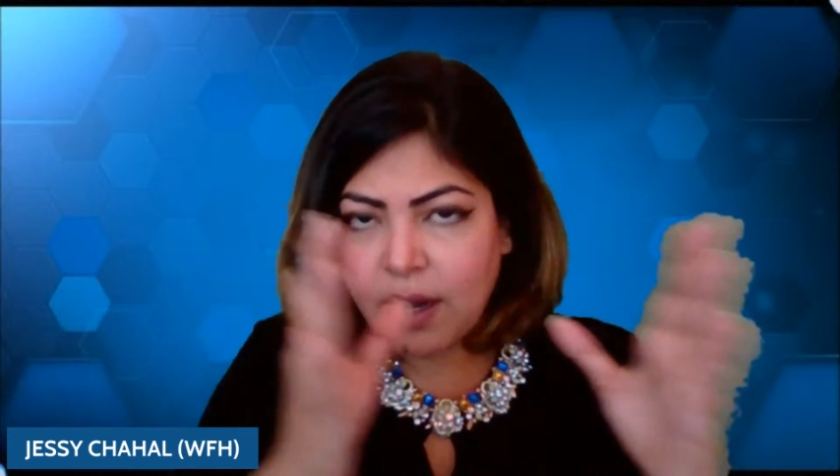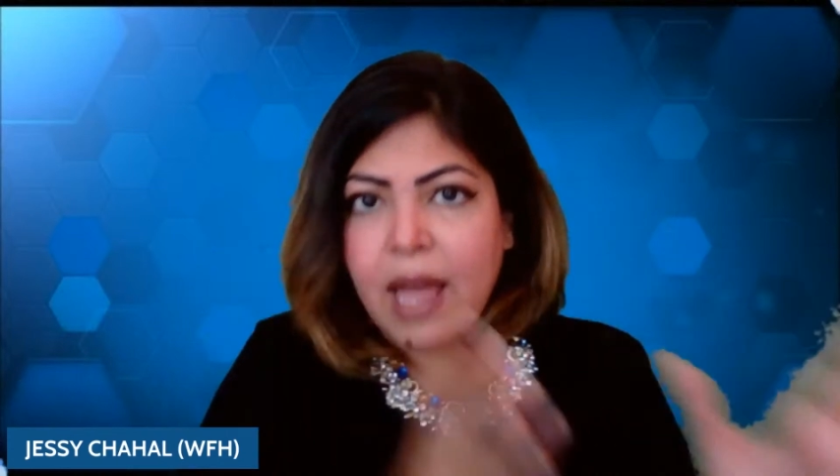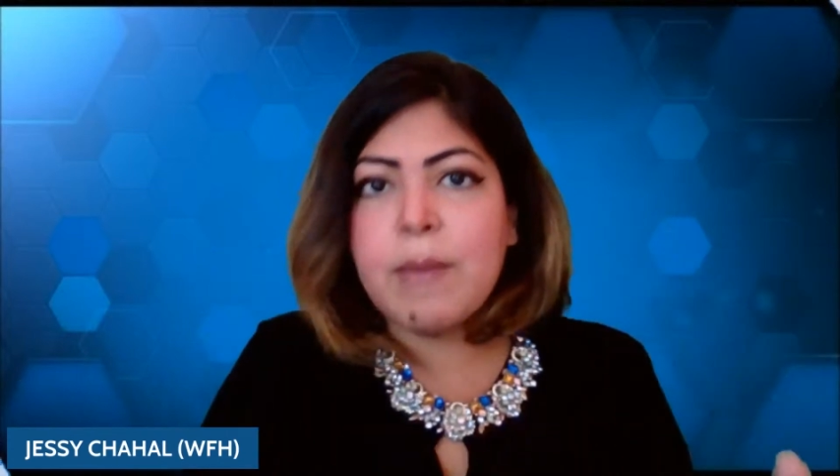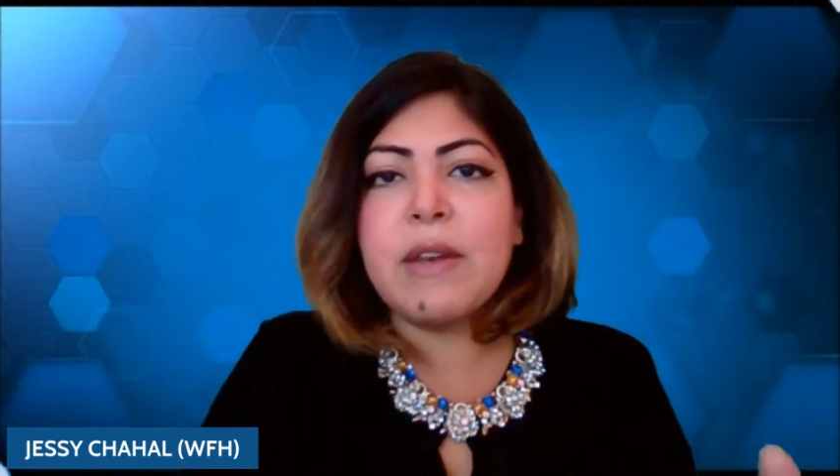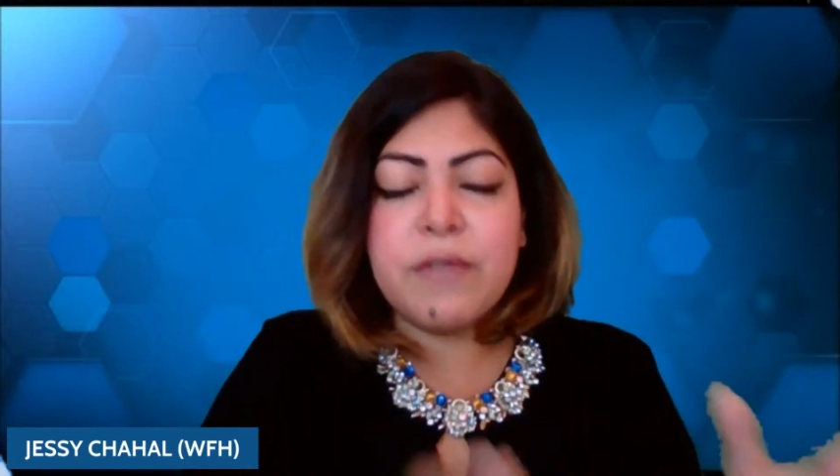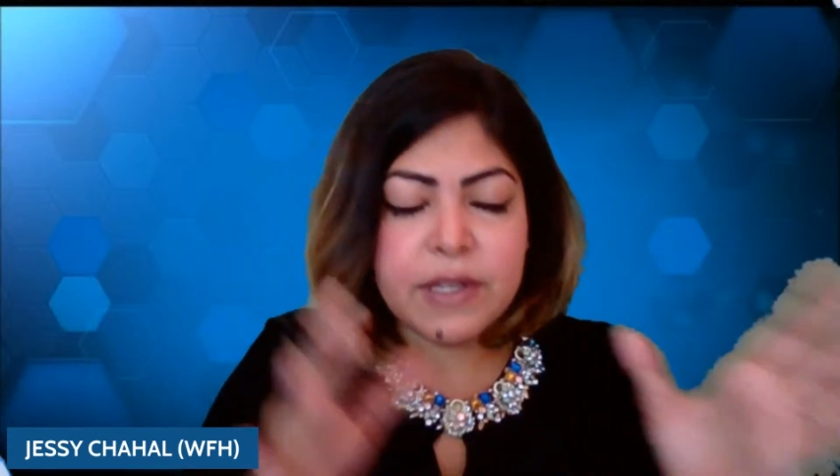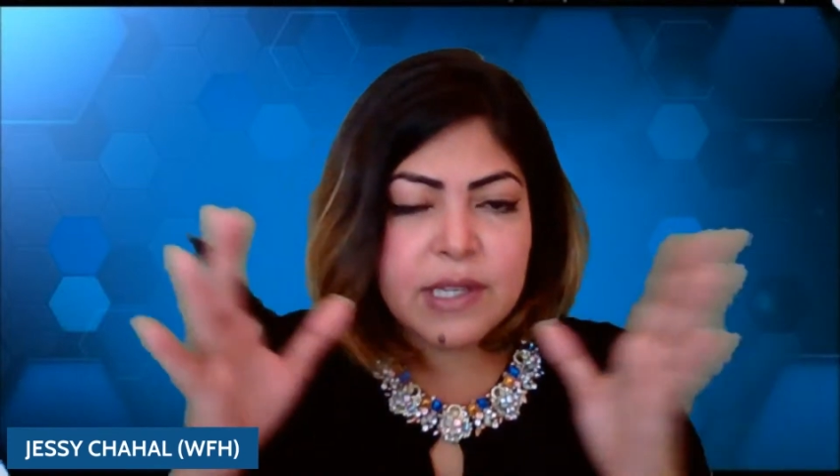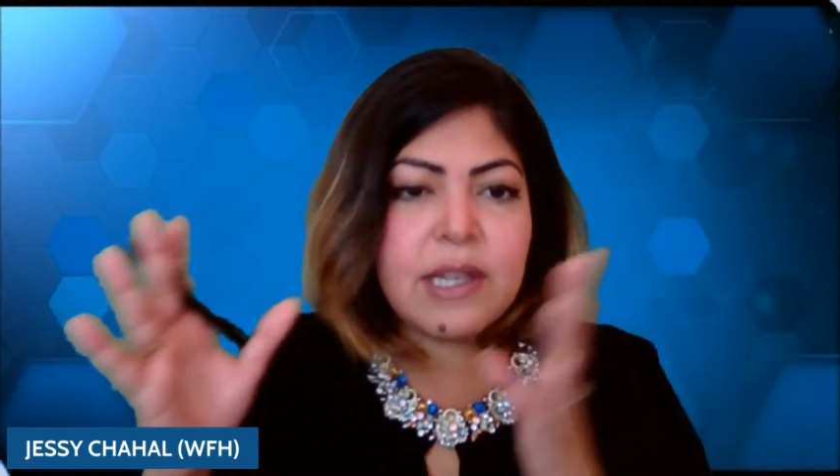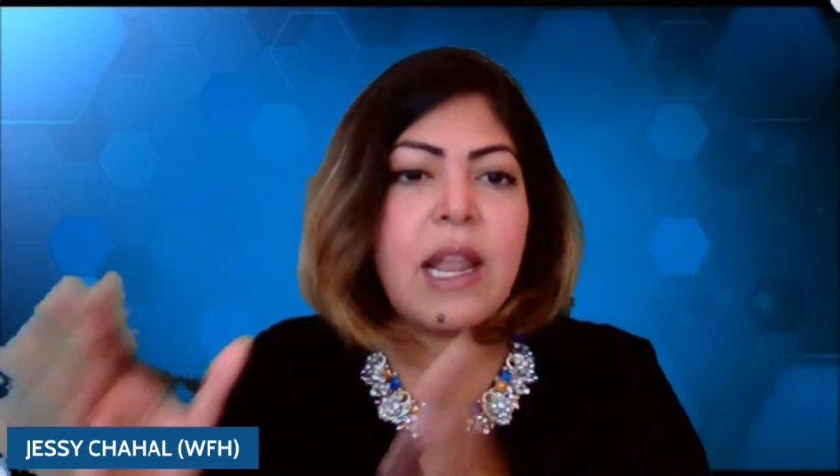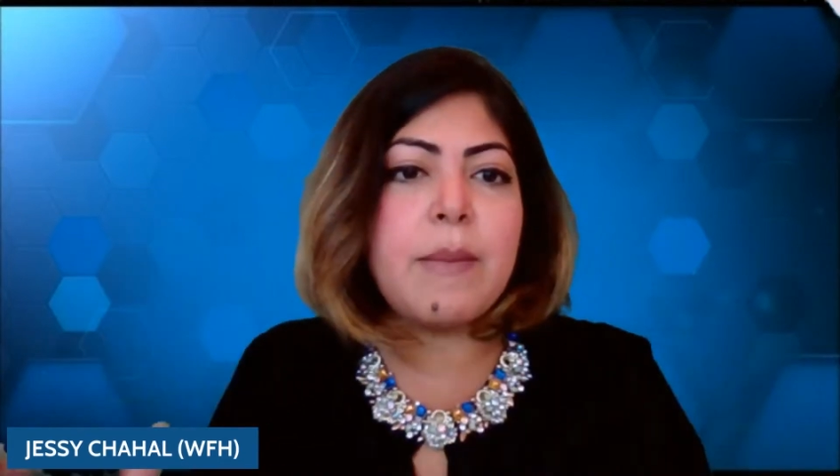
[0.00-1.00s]
climate
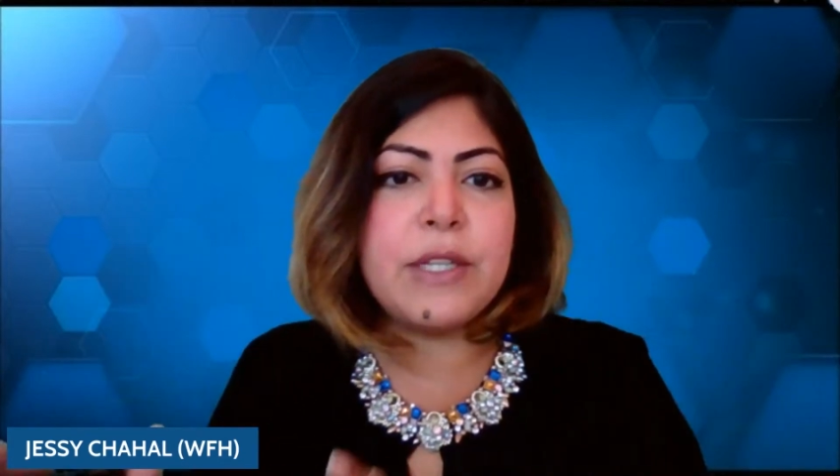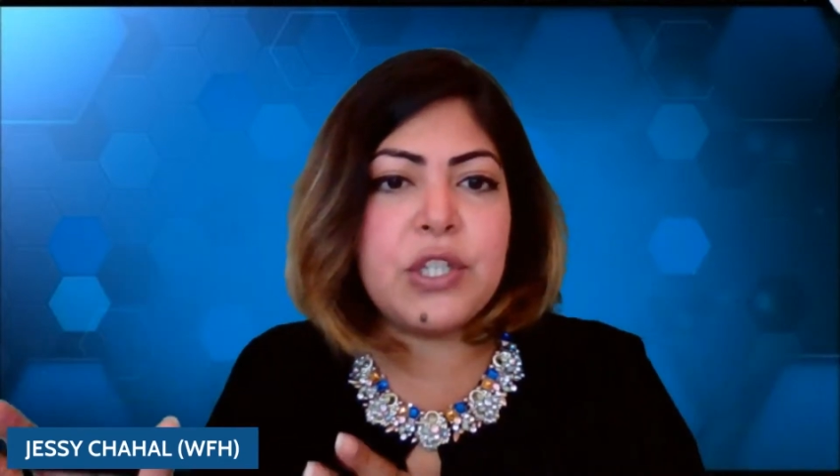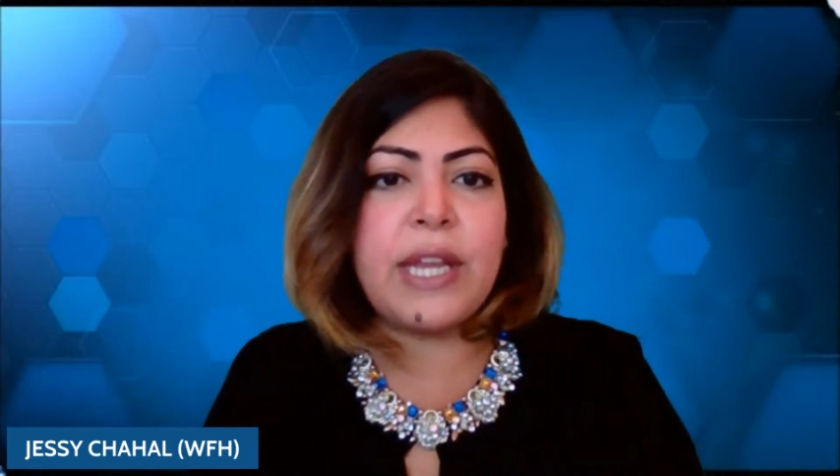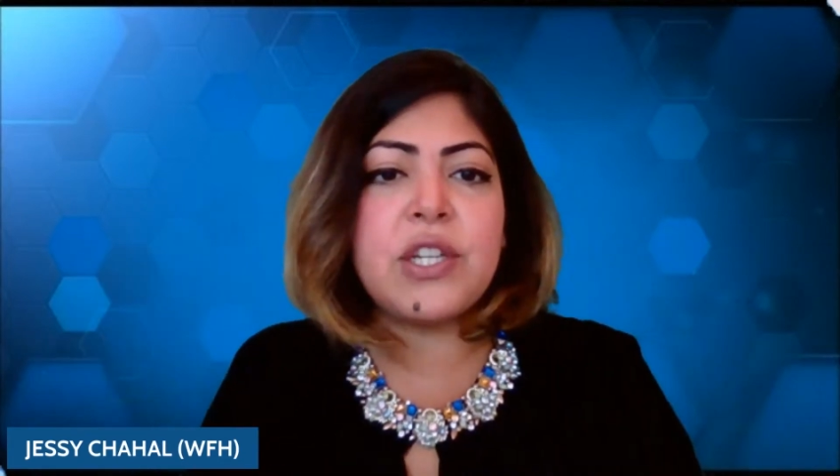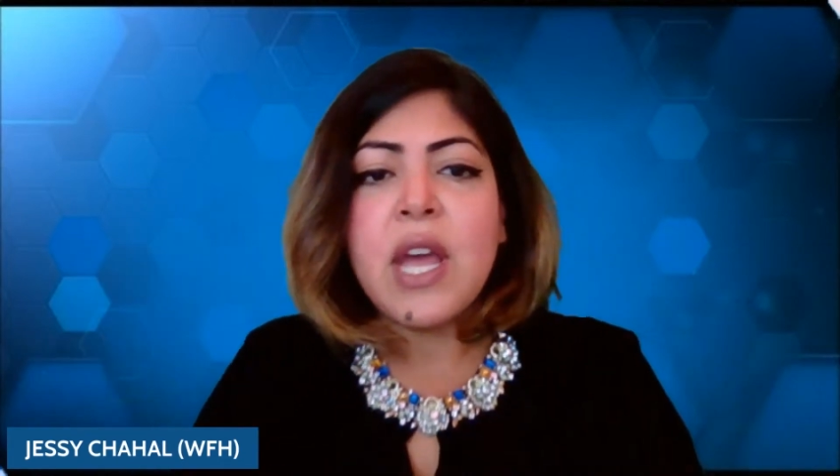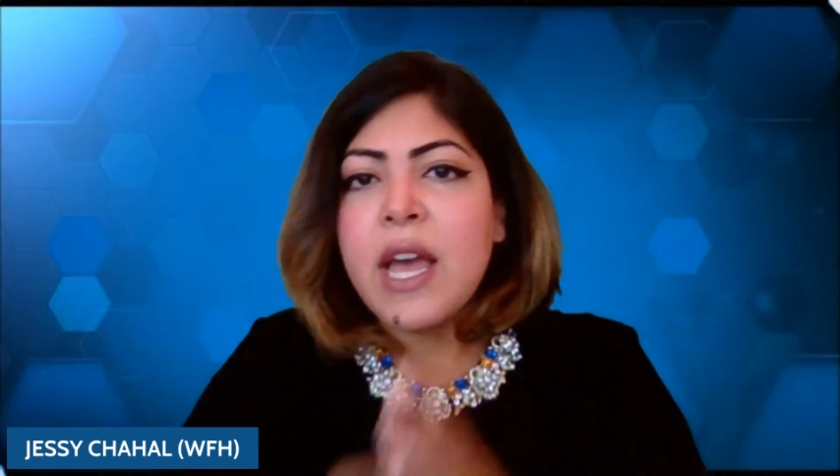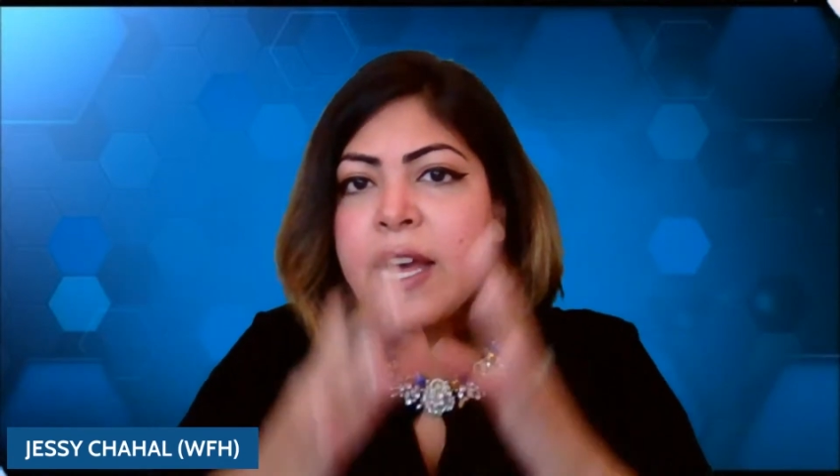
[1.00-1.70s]
versus climate change.